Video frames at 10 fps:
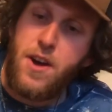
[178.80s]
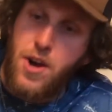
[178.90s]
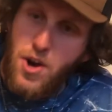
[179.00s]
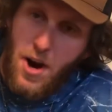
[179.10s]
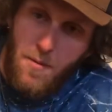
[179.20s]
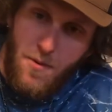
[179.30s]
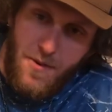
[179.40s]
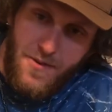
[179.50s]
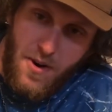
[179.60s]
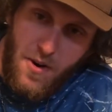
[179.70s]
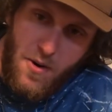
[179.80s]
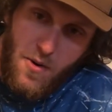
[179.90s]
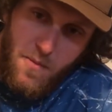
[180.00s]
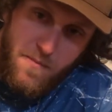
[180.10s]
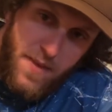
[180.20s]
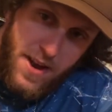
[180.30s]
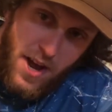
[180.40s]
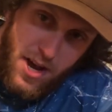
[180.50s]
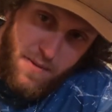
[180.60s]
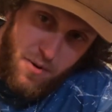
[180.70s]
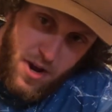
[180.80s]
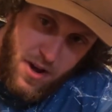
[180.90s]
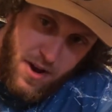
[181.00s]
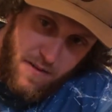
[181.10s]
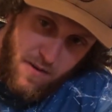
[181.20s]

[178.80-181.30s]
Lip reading: treble, so it does pretty good of